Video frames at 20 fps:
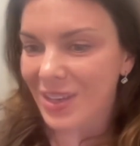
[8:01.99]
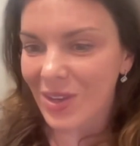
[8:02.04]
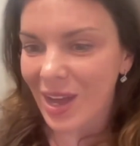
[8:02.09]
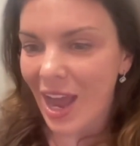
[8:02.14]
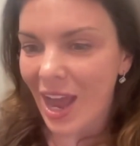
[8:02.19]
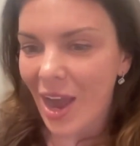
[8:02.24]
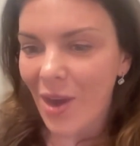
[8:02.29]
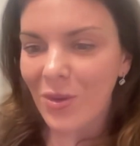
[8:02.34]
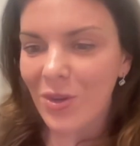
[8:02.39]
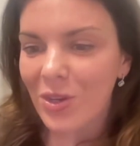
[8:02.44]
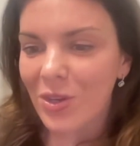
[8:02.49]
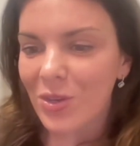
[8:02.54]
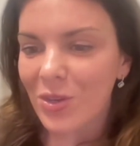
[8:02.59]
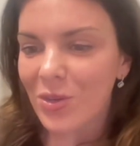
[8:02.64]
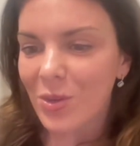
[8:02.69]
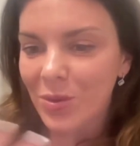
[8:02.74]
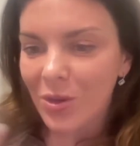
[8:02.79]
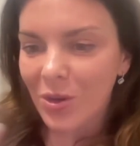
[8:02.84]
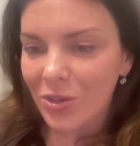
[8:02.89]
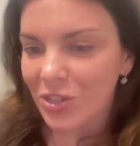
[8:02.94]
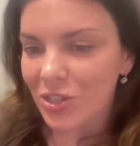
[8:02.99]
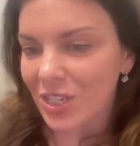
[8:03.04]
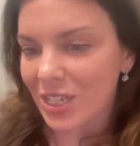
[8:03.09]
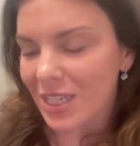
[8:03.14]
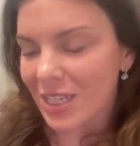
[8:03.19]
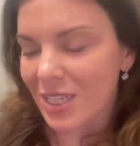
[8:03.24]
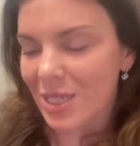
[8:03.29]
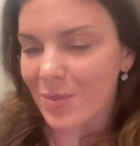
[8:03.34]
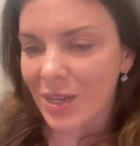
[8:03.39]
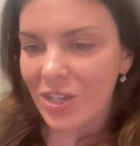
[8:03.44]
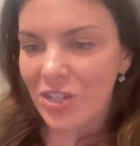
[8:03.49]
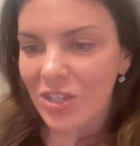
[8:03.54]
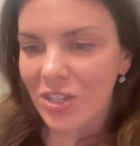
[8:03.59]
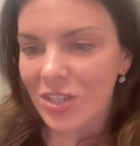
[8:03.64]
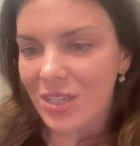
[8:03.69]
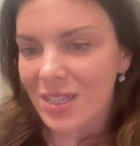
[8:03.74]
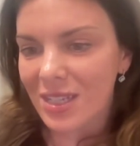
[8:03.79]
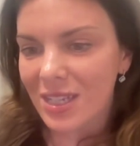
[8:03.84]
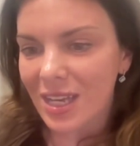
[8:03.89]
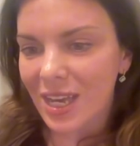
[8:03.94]
How are you approaching these patients
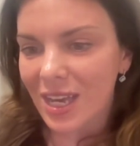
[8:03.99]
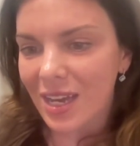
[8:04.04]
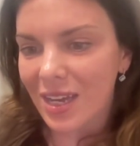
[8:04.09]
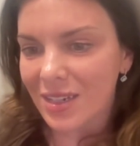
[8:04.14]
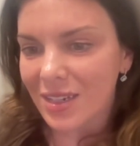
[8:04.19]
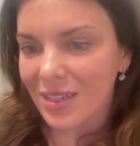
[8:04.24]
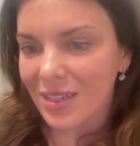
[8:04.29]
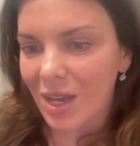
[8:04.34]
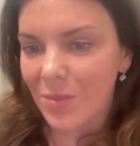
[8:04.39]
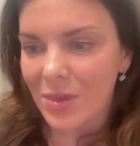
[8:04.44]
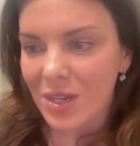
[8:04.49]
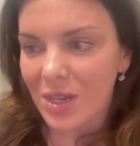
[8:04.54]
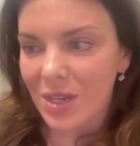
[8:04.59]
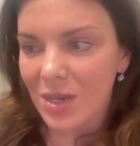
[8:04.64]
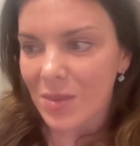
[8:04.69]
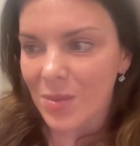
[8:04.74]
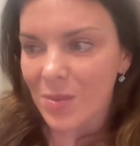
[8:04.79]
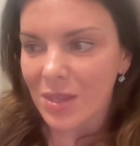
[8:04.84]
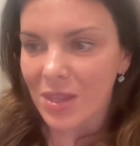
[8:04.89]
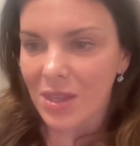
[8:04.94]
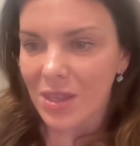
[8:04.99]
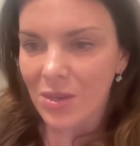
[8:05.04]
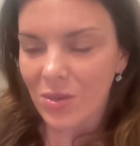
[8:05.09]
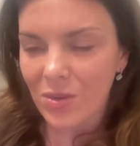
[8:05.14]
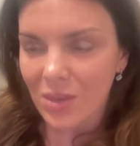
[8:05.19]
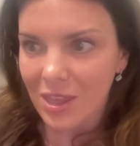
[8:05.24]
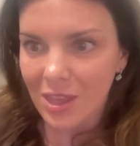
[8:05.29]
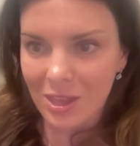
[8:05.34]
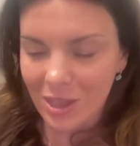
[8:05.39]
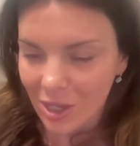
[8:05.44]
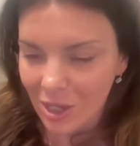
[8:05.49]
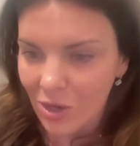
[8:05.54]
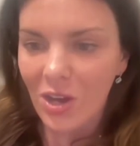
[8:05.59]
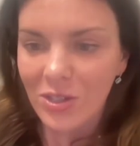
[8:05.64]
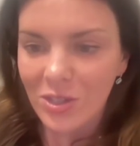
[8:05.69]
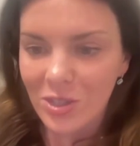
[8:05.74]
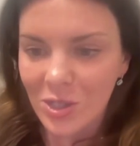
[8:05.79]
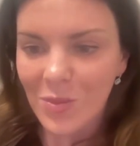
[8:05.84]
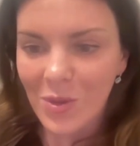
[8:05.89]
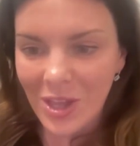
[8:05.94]
that in and maybe they're
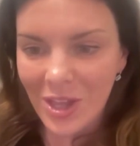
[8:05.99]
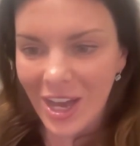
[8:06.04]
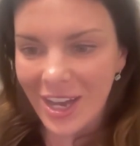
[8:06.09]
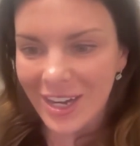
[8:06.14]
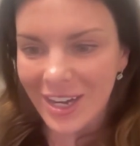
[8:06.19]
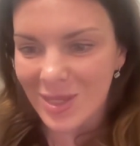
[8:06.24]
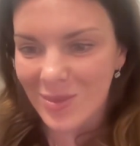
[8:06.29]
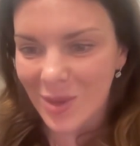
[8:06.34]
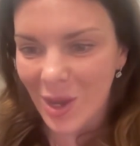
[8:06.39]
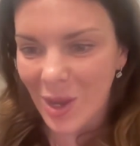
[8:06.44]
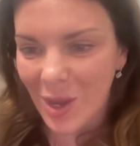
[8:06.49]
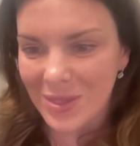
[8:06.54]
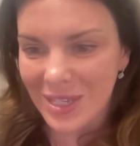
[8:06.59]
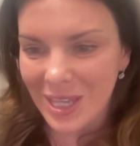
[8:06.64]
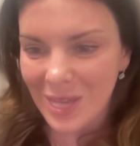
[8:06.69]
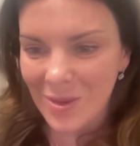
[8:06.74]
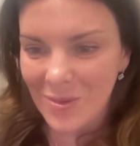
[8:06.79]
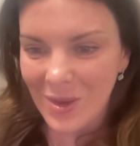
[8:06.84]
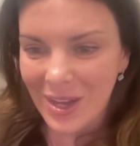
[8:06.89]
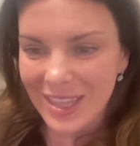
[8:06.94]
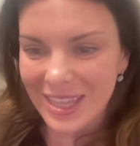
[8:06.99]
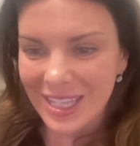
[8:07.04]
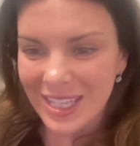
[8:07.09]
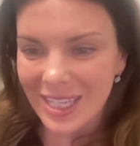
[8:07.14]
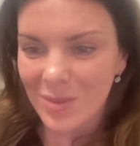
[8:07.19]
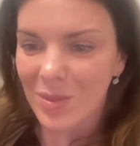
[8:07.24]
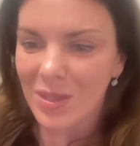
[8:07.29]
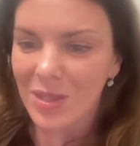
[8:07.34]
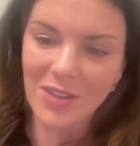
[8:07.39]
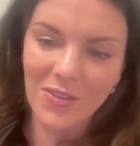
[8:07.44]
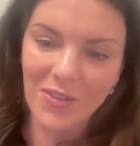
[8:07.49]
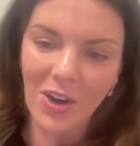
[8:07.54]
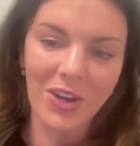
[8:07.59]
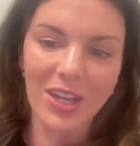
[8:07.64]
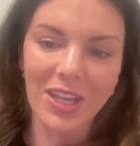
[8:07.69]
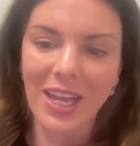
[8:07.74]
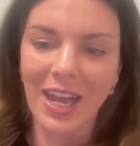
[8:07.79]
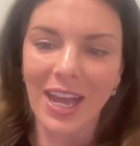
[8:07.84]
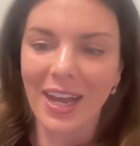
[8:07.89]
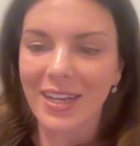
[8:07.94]
also Pilates moms and they want this, but they've already
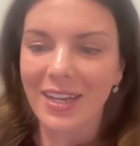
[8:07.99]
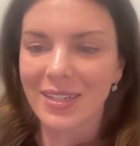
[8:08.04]
had